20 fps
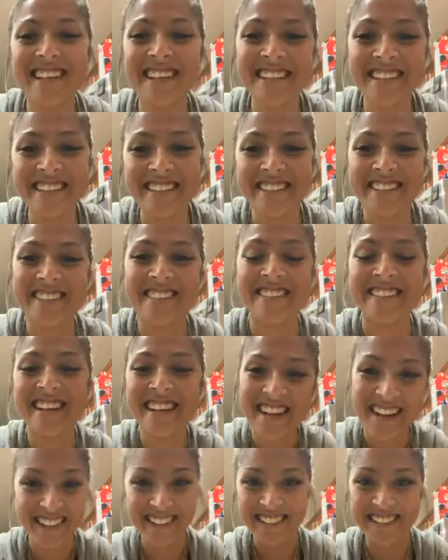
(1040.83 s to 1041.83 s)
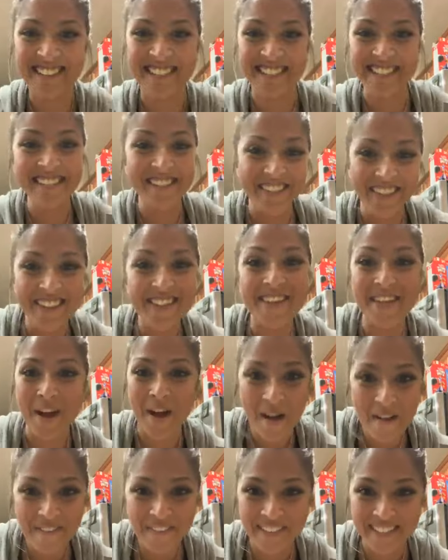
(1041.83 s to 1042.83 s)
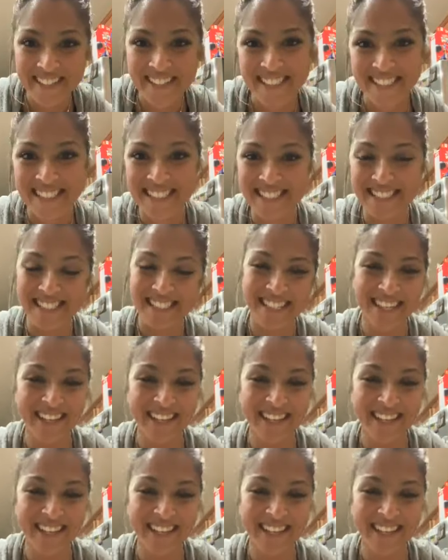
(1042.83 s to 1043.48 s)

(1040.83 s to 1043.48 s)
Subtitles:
to you and I see you at the office.